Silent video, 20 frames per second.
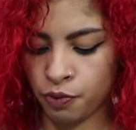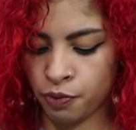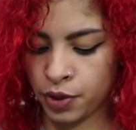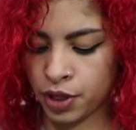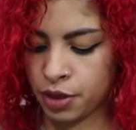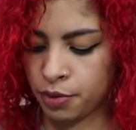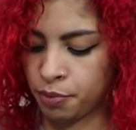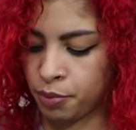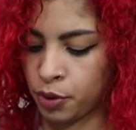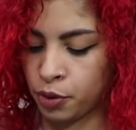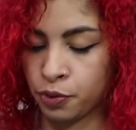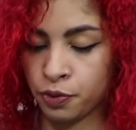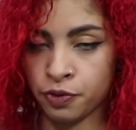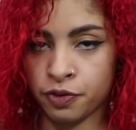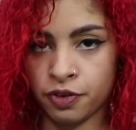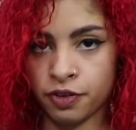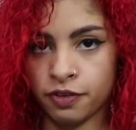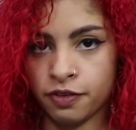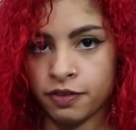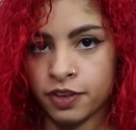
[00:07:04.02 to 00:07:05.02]
with both
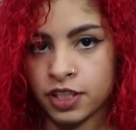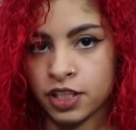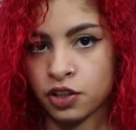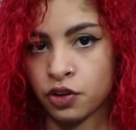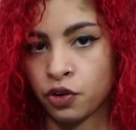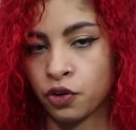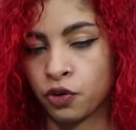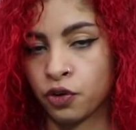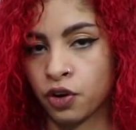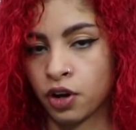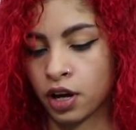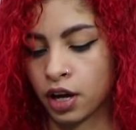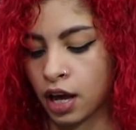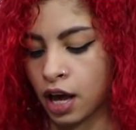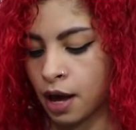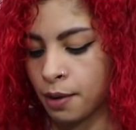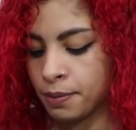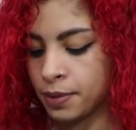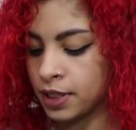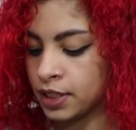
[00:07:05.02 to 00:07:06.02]
physical
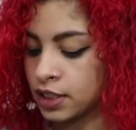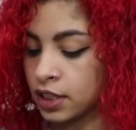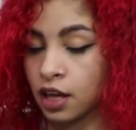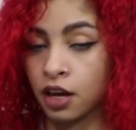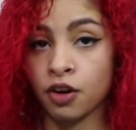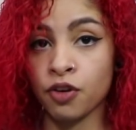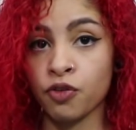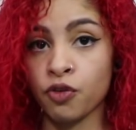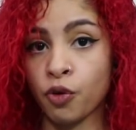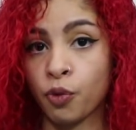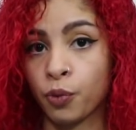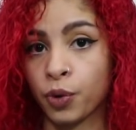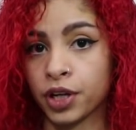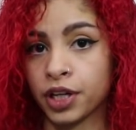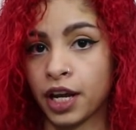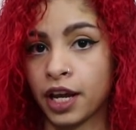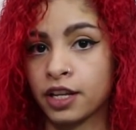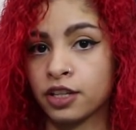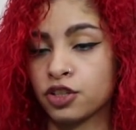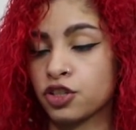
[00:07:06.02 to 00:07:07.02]
copies of
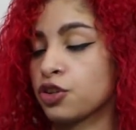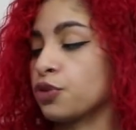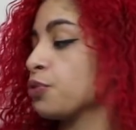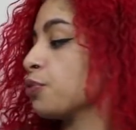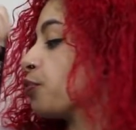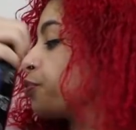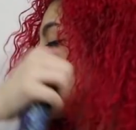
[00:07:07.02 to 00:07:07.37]
1 and 2.